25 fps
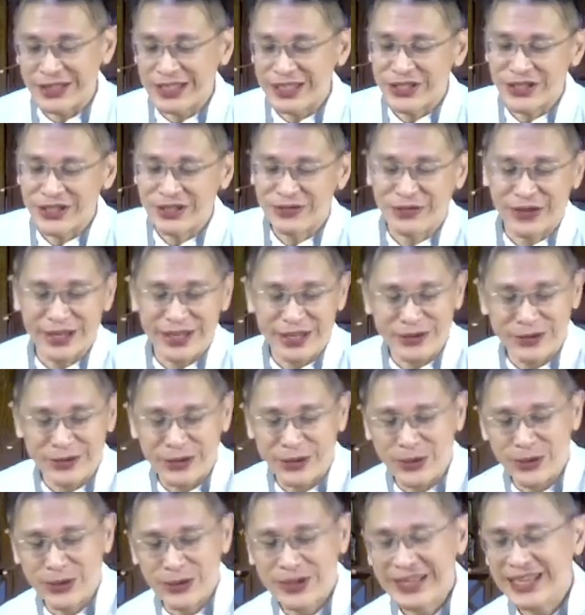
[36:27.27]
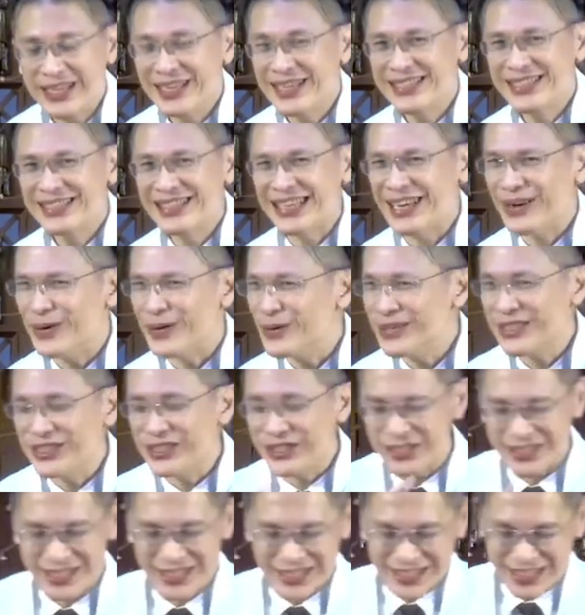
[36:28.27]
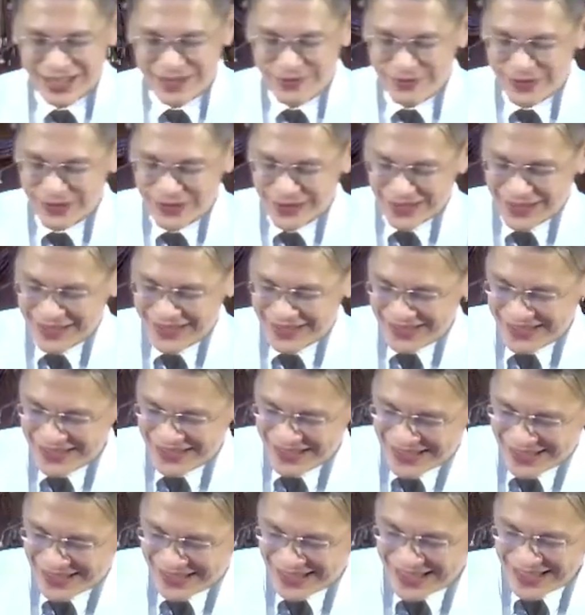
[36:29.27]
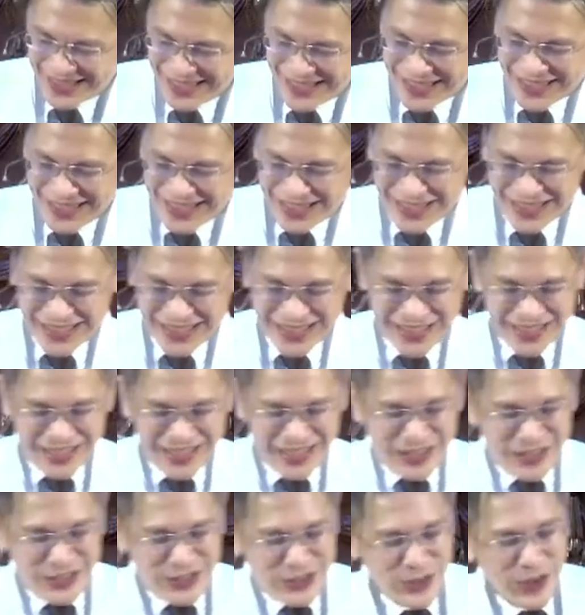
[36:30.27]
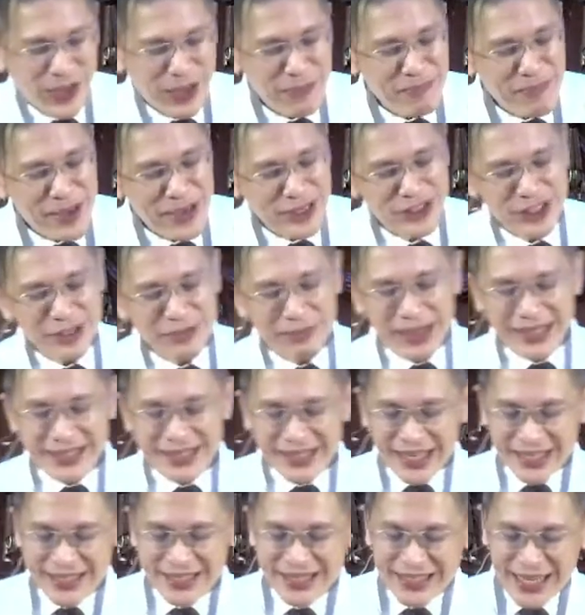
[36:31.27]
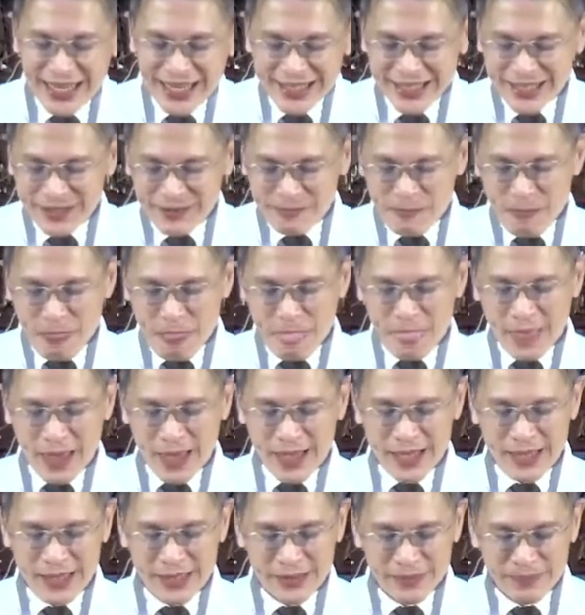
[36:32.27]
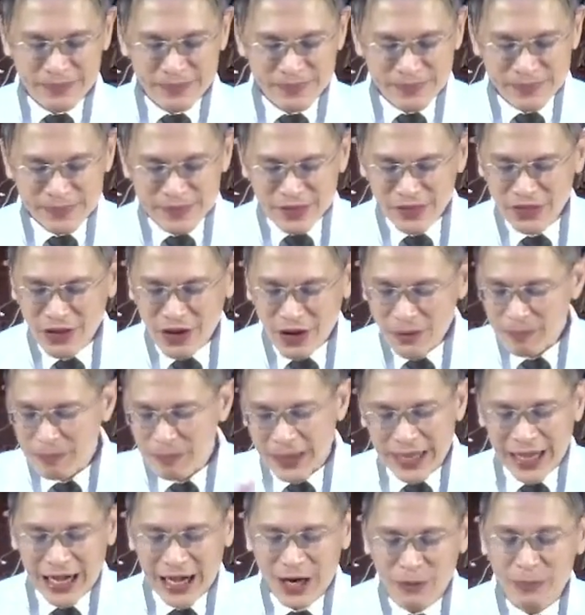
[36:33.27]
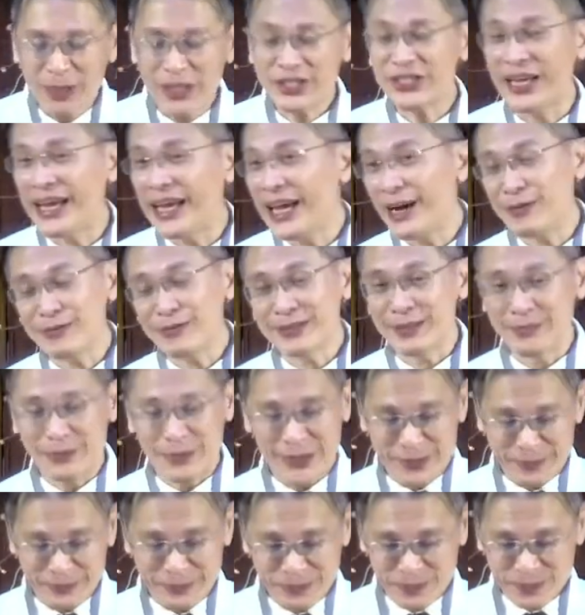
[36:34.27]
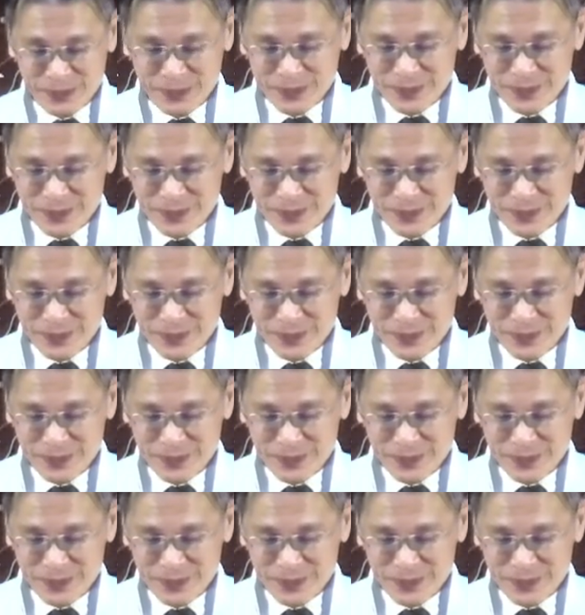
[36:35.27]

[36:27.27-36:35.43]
to audition for that role that only Jesus can fill. Right? So I measure my success not by how much I help someone.